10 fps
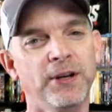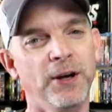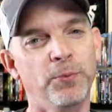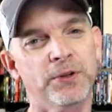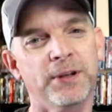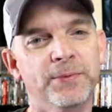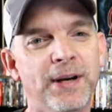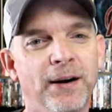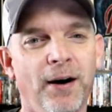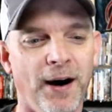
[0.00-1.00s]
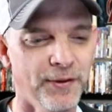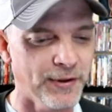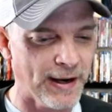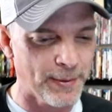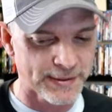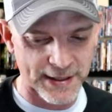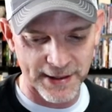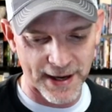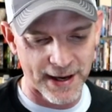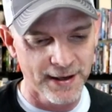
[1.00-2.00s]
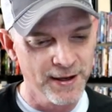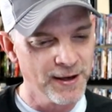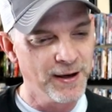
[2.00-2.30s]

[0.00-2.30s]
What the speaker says: seen it, which seems kind of odd that I would say that.